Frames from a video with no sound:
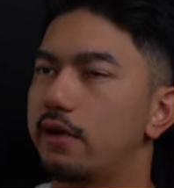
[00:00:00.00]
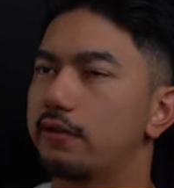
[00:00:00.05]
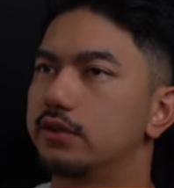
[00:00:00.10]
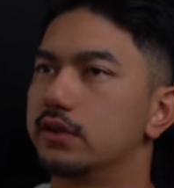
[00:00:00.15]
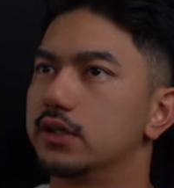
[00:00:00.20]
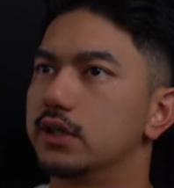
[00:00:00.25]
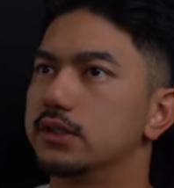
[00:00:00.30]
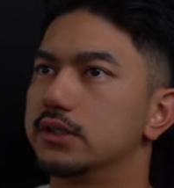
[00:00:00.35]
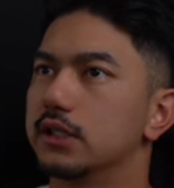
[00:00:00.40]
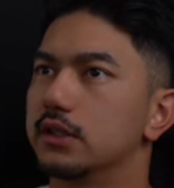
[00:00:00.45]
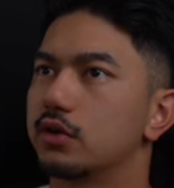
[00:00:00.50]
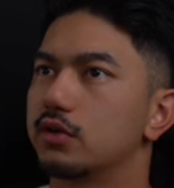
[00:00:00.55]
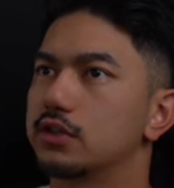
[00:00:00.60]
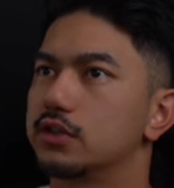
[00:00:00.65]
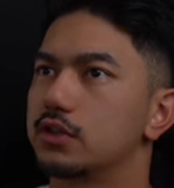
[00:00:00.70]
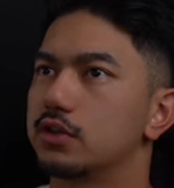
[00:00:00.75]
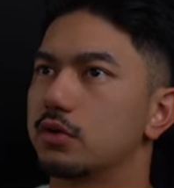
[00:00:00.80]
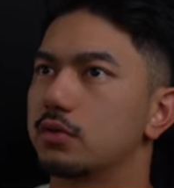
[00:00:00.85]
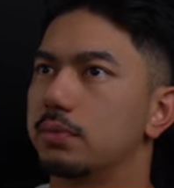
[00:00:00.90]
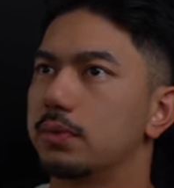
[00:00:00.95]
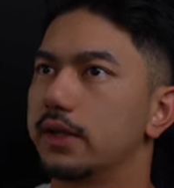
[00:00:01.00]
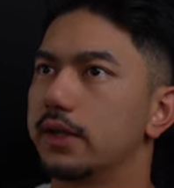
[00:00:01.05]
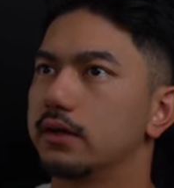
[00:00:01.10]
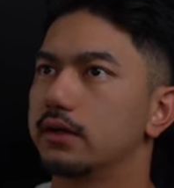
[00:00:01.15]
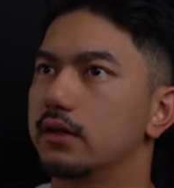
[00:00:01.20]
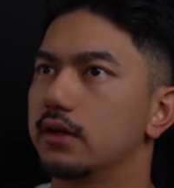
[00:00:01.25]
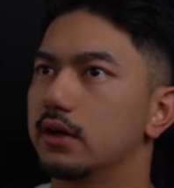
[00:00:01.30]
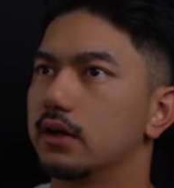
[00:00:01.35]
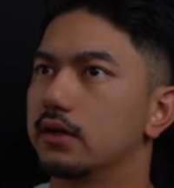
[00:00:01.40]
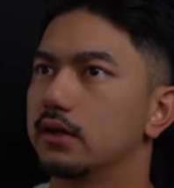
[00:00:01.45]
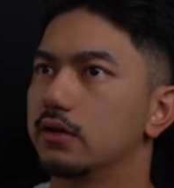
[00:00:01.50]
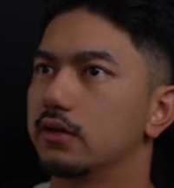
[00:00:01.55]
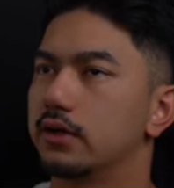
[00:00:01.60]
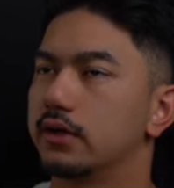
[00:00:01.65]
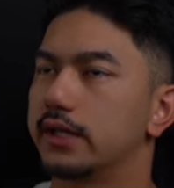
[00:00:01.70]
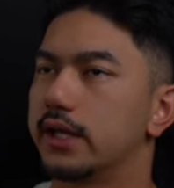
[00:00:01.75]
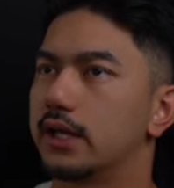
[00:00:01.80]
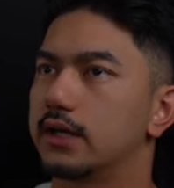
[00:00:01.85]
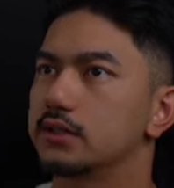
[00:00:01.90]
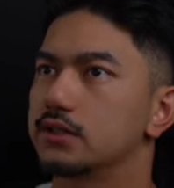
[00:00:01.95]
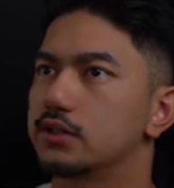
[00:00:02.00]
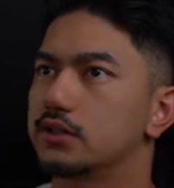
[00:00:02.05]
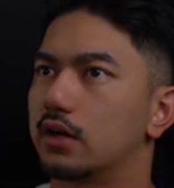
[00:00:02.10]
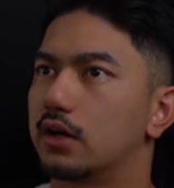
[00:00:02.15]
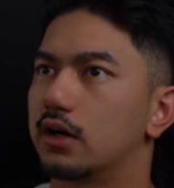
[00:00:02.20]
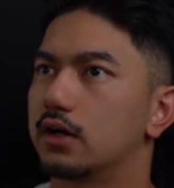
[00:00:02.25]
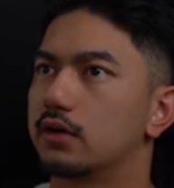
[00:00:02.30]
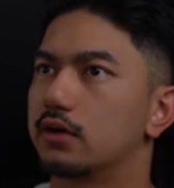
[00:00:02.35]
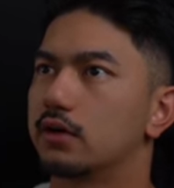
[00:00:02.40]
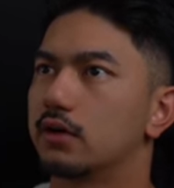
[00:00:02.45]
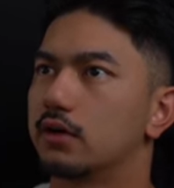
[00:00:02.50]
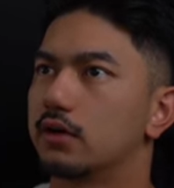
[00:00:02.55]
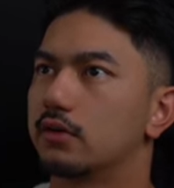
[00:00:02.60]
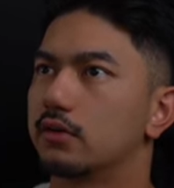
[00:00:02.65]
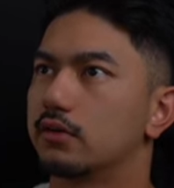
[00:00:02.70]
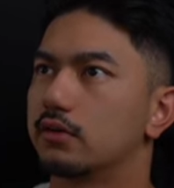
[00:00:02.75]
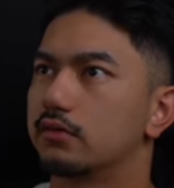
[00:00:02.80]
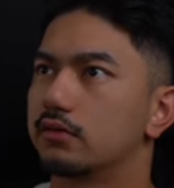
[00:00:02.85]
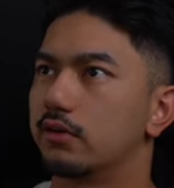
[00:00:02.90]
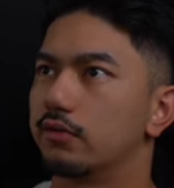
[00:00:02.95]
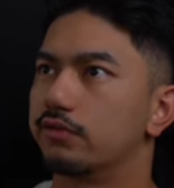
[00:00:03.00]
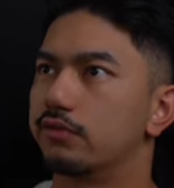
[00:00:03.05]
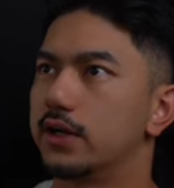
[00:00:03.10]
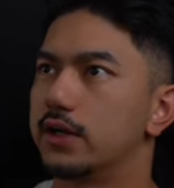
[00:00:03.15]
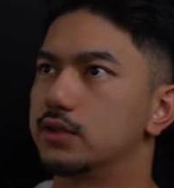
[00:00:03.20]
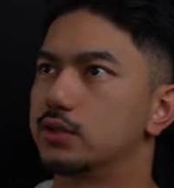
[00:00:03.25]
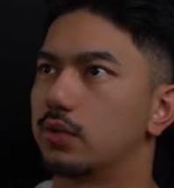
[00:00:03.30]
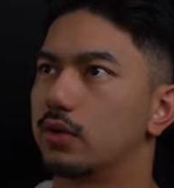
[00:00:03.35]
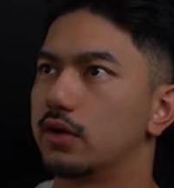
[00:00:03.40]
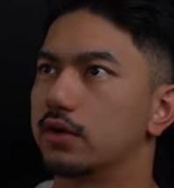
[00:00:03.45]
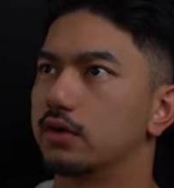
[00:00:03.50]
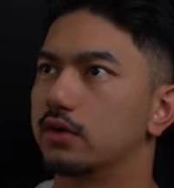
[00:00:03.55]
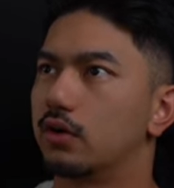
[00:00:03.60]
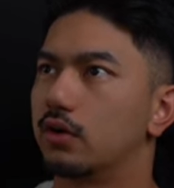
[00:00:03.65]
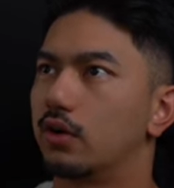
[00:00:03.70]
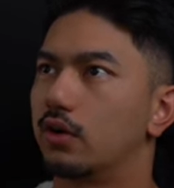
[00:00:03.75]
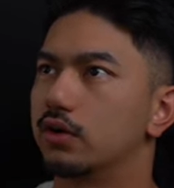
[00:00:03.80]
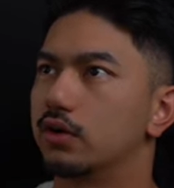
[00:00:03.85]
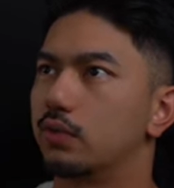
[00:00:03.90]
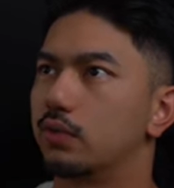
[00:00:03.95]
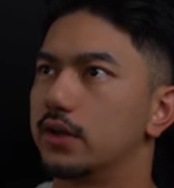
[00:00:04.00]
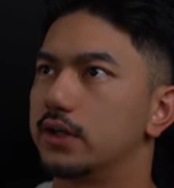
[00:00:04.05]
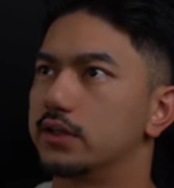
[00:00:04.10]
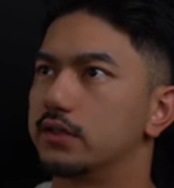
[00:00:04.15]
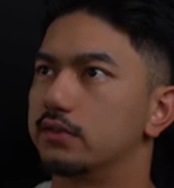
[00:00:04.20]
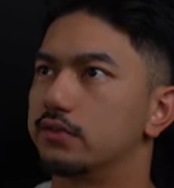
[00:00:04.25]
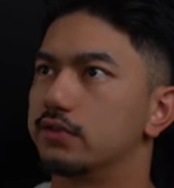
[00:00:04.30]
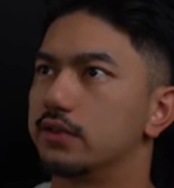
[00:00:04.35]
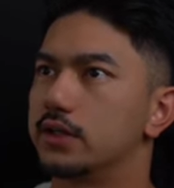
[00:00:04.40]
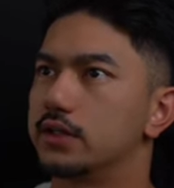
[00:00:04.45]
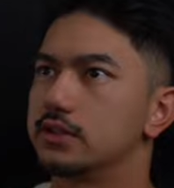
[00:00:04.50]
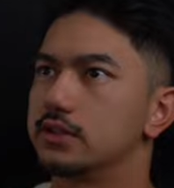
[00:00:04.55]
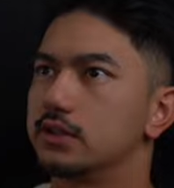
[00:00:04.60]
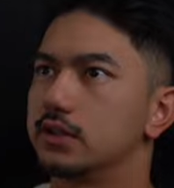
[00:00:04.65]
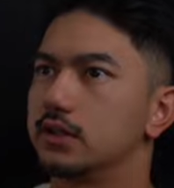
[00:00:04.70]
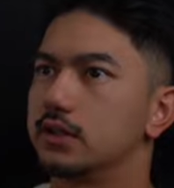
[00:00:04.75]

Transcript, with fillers: After the deload is complete, you again start from phase one all the way to phase